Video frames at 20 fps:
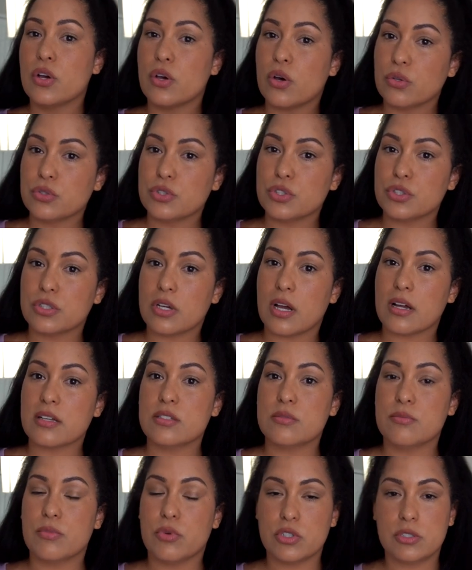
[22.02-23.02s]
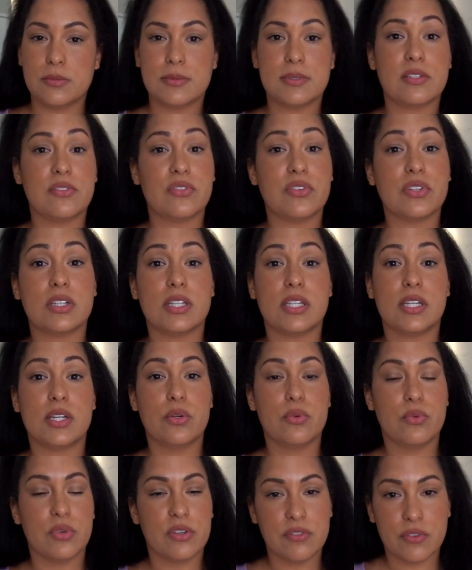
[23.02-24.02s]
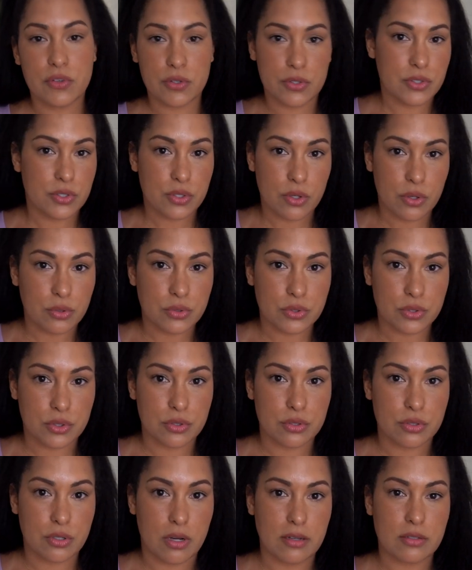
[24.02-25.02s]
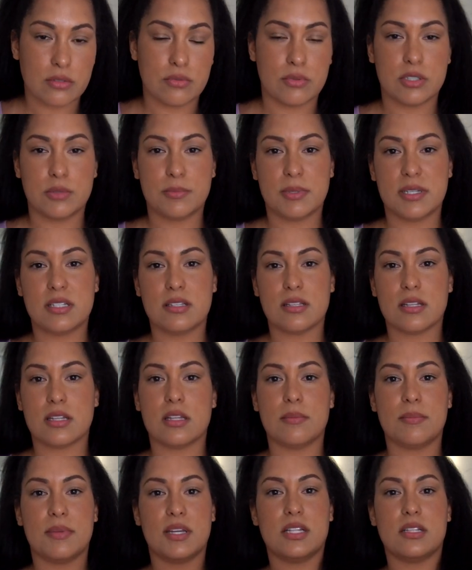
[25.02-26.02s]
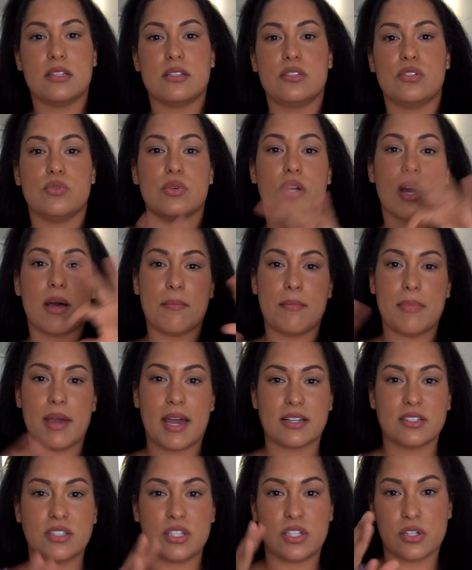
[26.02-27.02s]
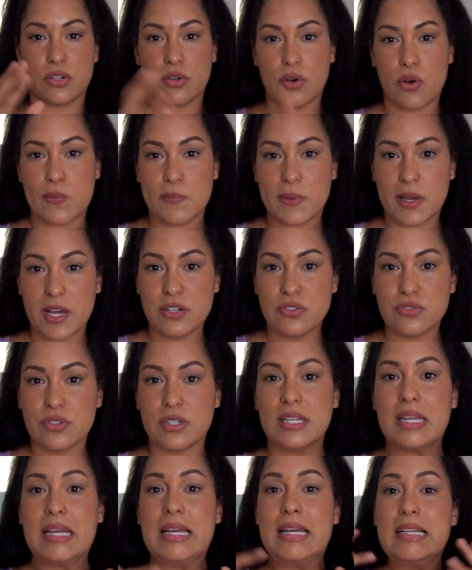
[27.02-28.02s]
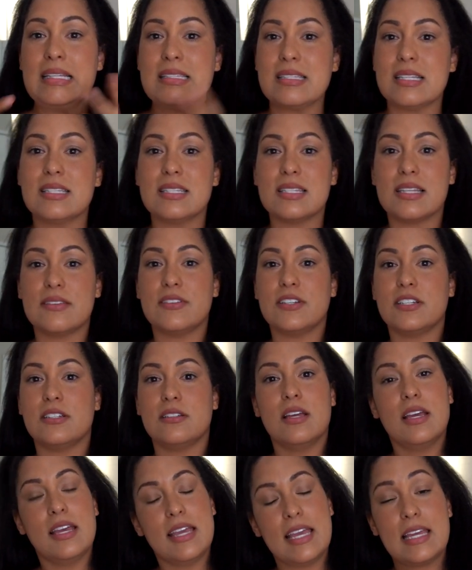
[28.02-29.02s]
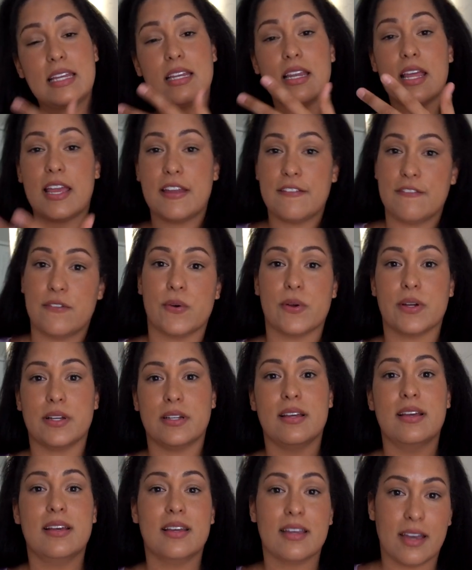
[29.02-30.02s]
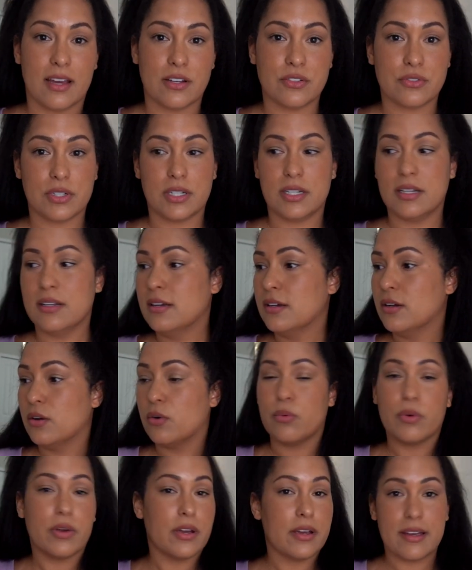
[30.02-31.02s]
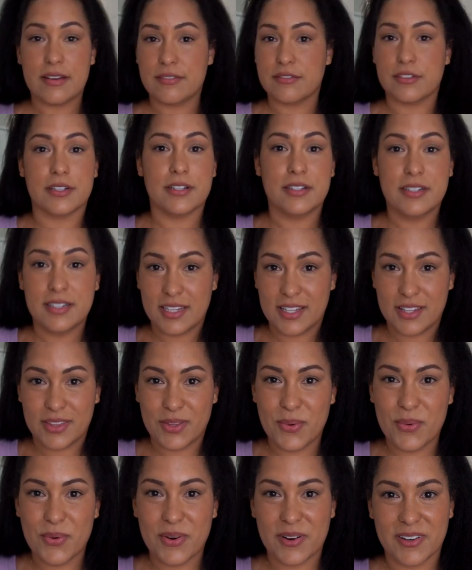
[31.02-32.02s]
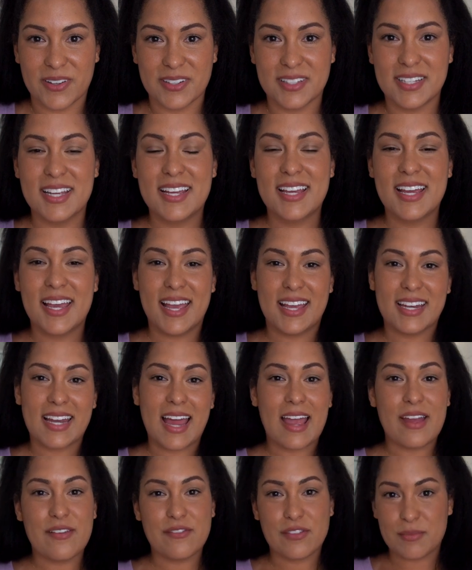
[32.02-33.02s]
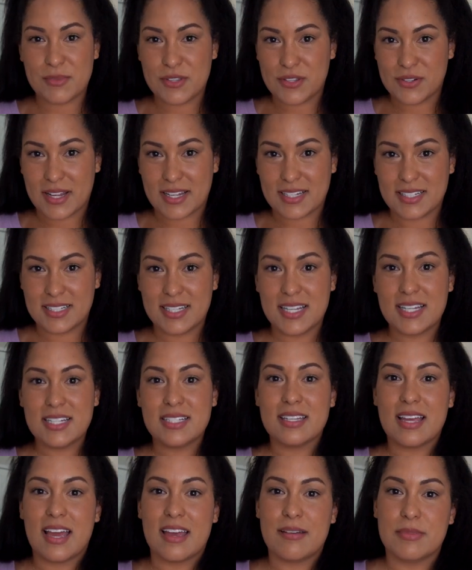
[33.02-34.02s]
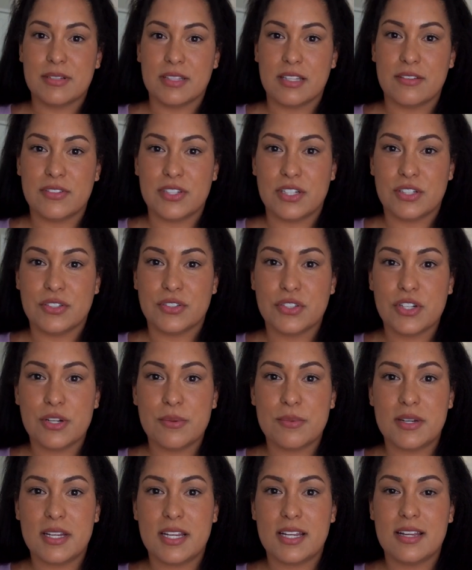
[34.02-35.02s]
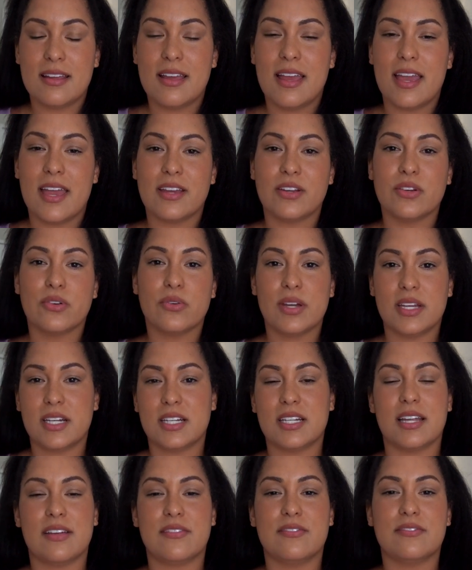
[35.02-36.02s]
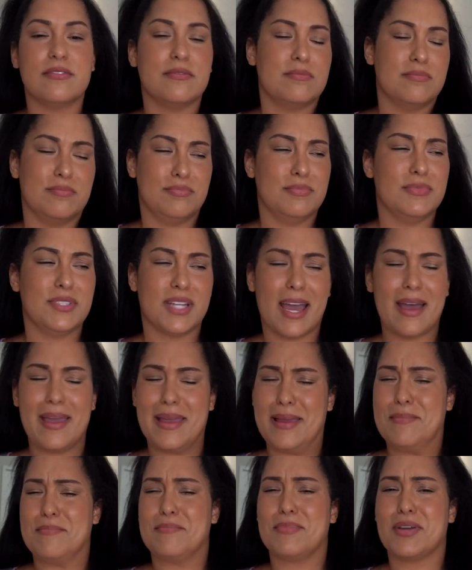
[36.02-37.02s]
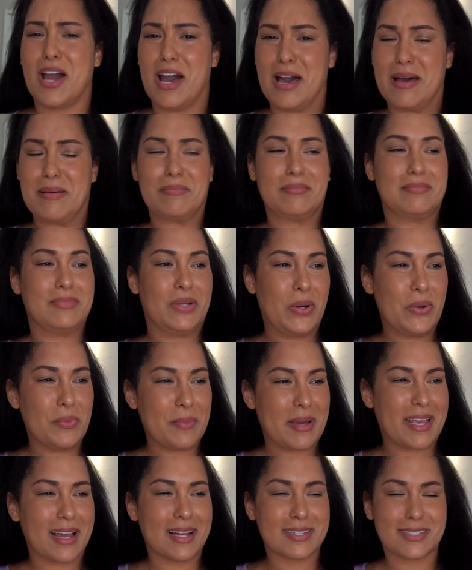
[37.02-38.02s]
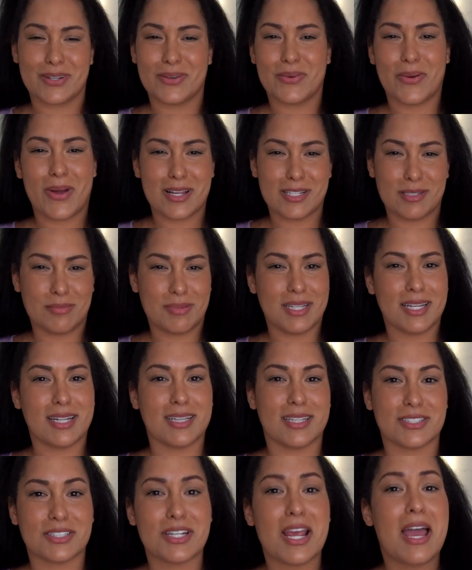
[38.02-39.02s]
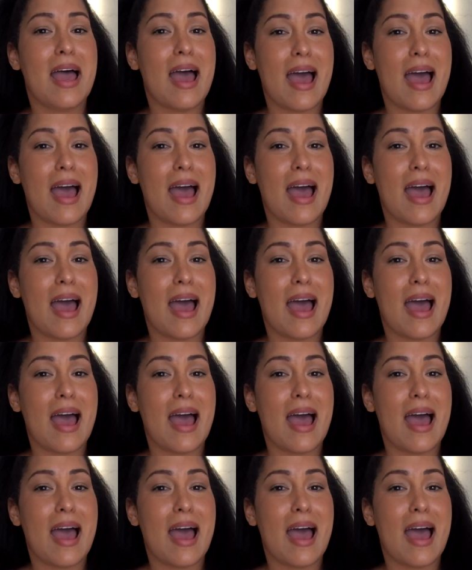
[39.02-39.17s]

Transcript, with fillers: culture shocks, more specifically reverse culture shocks, which basically means you come back to your home country since living in a foreign country, wherever in the world. And I'm from the United States. I've been living in Germany, and granted, I've came, come, oh my gosh, I don't know how to speak English.